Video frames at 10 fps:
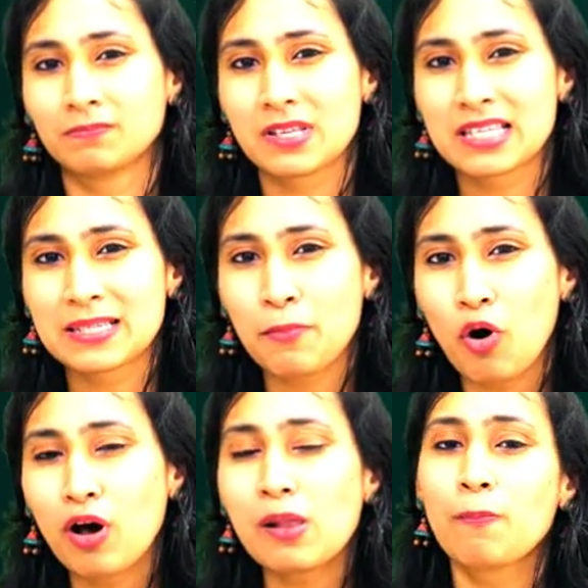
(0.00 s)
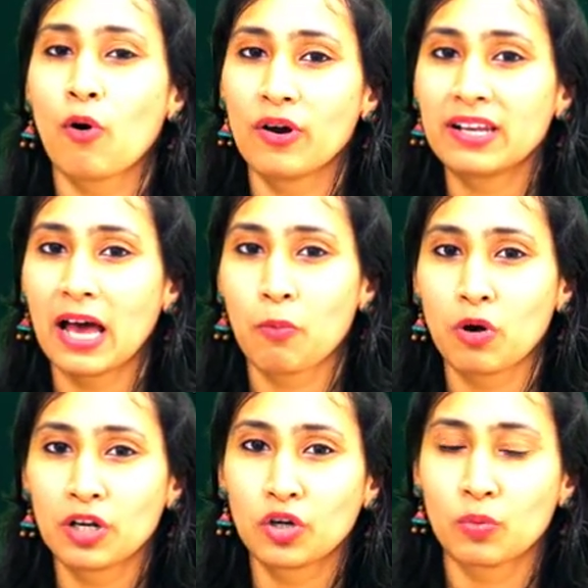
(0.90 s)
small point I
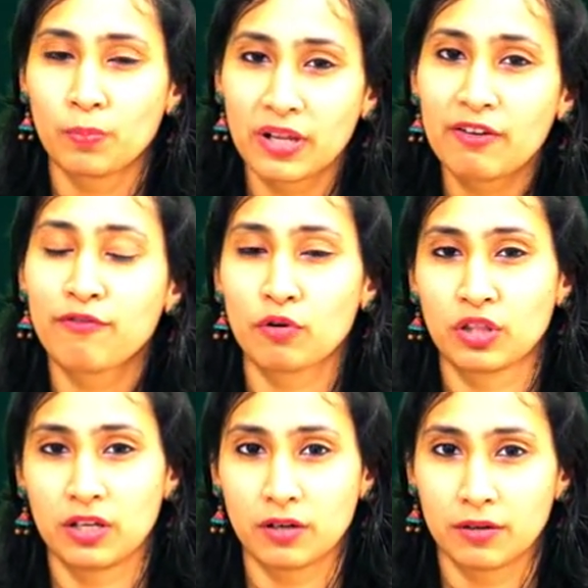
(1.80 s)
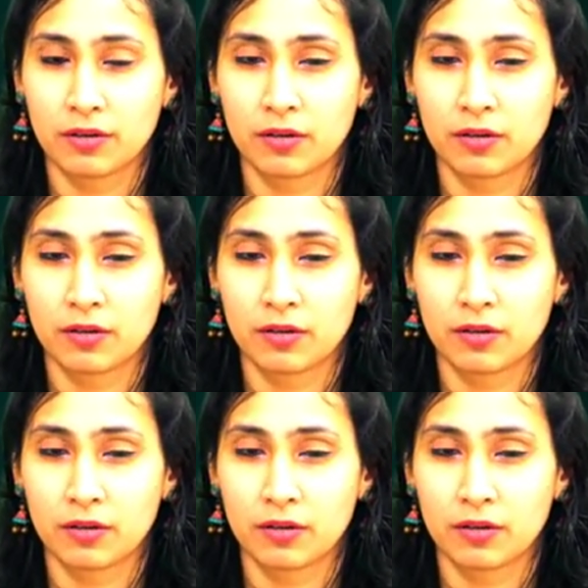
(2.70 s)
wanted to bring forth here.